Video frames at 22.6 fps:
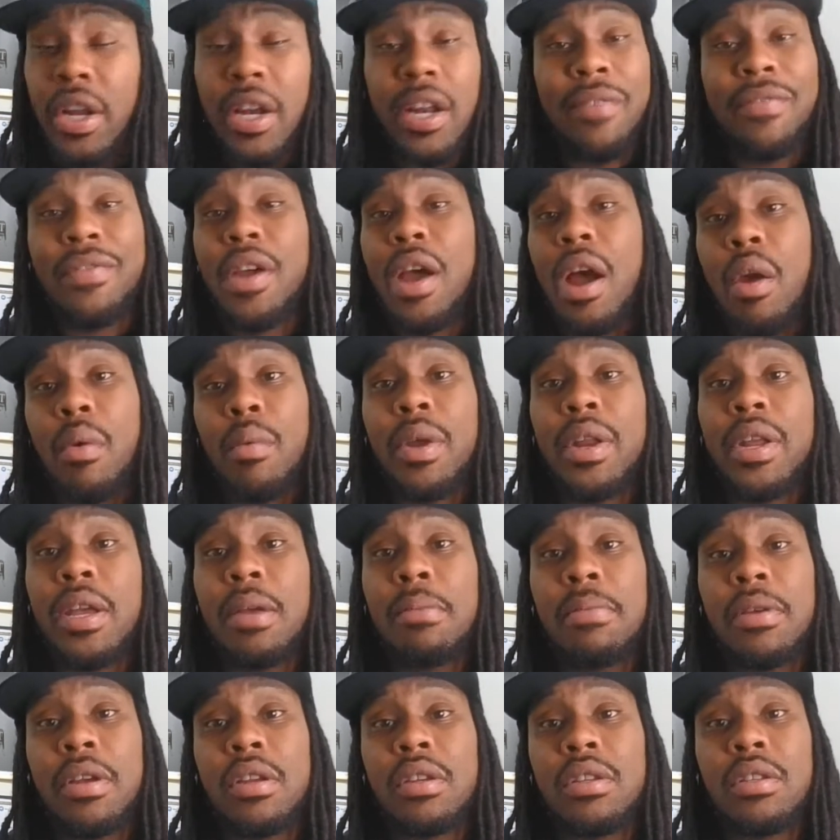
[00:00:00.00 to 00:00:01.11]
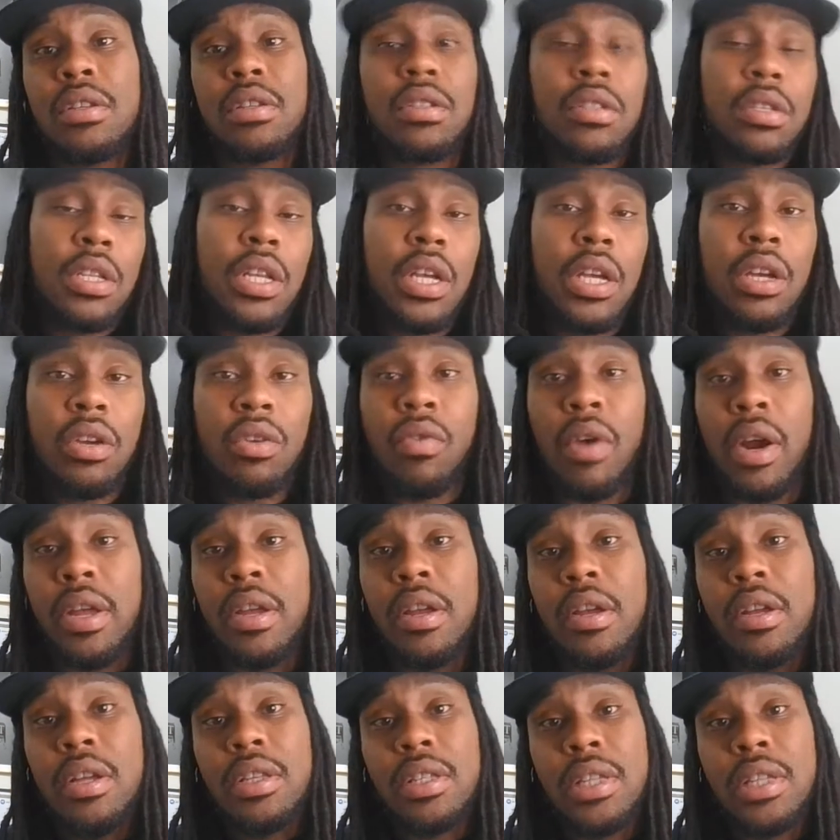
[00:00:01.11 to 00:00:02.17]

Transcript: And if you're already in business, then great.